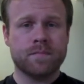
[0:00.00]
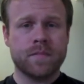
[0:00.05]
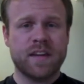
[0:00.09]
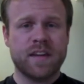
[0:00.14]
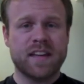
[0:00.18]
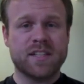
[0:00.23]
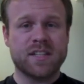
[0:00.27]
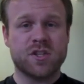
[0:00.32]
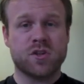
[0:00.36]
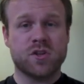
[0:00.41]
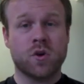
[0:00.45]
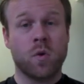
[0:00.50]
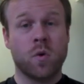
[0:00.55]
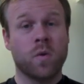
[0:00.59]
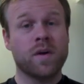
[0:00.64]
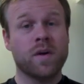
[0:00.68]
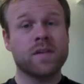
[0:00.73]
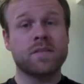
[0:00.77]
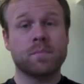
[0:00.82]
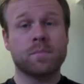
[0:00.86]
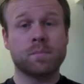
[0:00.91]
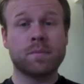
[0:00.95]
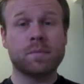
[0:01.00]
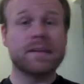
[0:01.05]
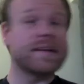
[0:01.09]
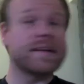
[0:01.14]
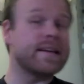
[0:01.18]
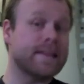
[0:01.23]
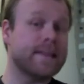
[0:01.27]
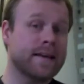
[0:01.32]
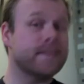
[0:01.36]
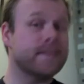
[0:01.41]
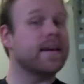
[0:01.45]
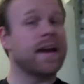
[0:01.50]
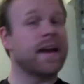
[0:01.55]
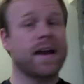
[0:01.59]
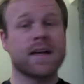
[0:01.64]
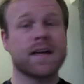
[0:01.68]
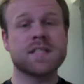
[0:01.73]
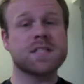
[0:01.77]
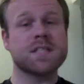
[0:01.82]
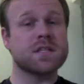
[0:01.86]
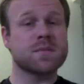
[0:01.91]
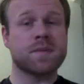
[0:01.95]
gets coined Bleeding
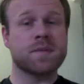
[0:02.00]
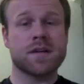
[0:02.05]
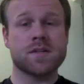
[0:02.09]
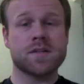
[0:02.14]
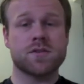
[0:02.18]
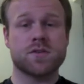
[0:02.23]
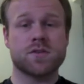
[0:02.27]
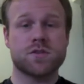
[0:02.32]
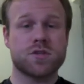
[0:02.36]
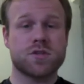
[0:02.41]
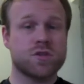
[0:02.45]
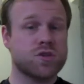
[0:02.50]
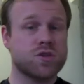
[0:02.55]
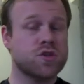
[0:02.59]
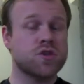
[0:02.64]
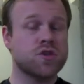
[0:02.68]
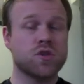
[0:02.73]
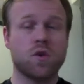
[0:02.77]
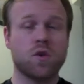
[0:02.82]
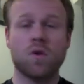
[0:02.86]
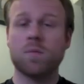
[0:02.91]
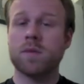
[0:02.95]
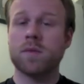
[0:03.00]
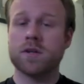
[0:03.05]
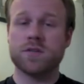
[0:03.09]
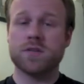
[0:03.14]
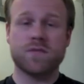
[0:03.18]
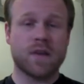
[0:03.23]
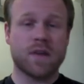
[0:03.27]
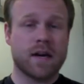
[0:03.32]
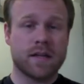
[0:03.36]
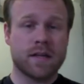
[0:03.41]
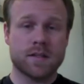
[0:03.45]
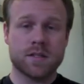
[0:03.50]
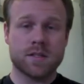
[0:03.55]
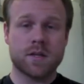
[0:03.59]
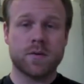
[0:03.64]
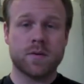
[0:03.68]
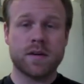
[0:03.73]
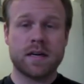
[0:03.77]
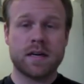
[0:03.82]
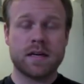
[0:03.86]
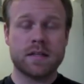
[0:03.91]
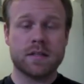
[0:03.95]
Kansas, because there's just so much violence
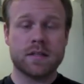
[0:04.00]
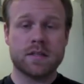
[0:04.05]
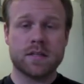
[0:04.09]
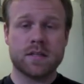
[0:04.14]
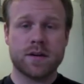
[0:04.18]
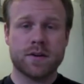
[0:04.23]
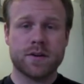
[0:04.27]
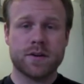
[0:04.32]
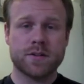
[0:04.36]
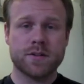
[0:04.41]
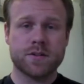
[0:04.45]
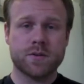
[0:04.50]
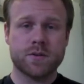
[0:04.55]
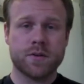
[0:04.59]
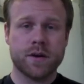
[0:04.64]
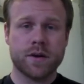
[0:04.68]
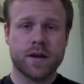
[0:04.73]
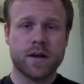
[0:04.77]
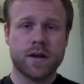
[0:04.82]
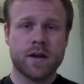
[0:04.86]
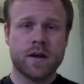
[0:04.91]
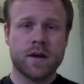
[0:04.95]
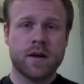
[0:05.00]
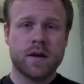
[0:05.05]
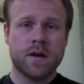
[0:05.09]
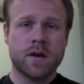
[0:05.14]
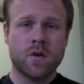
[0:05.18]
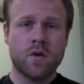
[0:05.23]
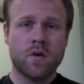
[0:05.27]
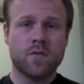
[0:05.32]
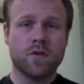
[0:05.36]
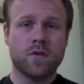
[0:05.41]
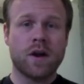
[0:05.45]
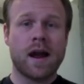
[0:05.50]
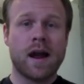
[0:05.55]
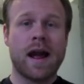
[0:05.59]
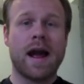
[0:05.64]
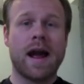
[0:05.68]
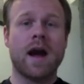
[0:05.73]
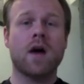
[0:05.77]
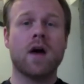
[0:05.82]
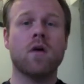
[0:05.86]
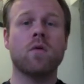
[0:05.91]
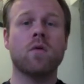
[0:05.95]
going on in this territory over
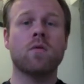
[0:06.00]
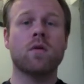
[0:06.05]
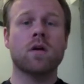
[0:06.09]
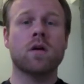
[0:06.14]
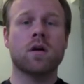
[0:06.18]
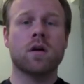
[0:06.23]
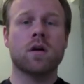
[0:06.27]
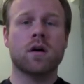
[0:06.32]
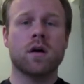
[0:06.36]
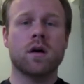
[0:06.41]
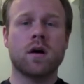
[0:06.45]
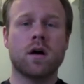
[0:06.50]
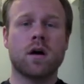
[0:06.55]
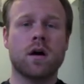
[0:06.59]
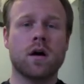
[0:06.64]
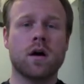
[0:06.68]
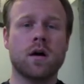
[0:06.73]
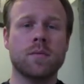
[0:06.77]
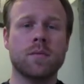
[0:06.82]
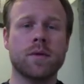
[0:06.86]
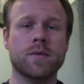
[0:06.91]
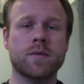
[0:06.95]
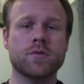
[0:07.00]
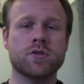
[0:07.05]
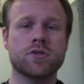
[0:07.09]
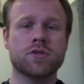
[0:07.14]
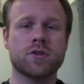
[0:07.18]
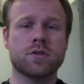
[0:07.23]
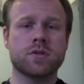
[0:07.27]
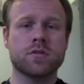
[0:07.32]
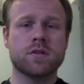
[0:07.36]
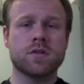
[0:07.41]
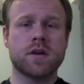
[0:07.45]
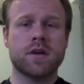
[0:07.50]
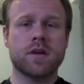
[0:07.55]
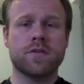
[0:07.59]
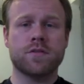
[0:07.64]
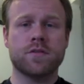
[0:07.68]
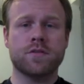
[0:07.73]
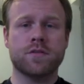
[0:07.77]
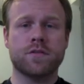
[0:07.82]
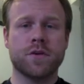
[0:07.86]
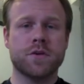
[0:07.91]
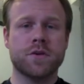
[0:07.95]
how it was chosen either
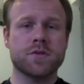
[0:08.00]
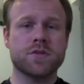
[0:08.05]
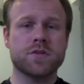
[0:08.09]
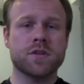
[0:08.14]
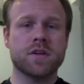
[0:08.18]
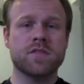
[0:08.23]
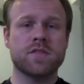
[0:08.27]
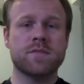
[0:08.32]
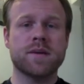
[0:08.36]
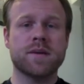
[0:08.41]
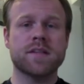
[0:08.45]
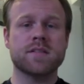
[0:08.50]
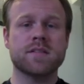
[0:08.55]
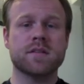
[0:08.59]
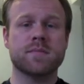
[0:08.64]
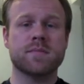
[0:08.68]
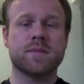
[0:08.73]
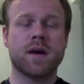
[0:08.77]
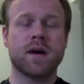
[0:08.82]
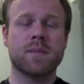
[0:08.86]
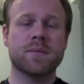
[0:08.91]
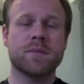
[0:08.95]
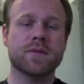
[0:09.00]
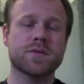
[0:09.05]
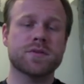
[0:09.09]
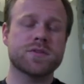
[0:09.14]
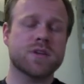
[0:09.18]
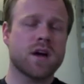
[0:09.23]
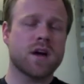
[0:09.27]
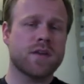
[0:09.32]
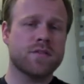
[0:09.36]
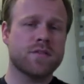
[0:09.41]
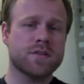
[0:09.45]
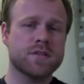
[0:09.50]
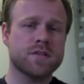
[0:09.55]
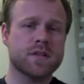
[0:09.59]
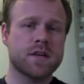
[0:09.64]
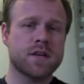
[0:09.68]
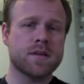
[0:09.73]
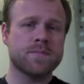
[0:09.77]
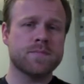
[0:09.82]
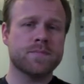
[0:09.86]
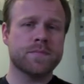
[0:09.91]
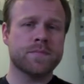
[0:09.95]
free or slave based on popular
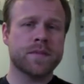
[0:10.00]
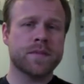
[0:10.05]
sovereignty.